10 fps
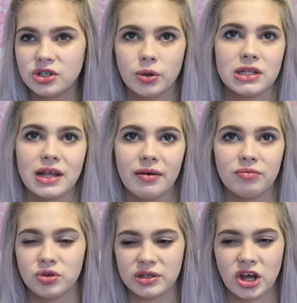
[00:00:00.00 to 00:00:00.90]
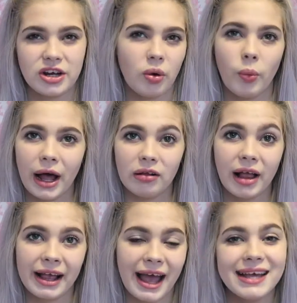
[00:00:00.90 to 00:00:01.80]
so it turned out well,
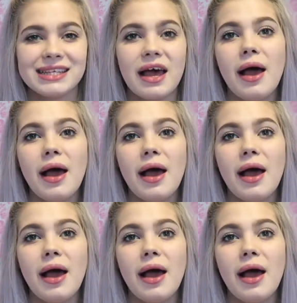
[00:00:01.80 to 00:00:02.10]
I guess.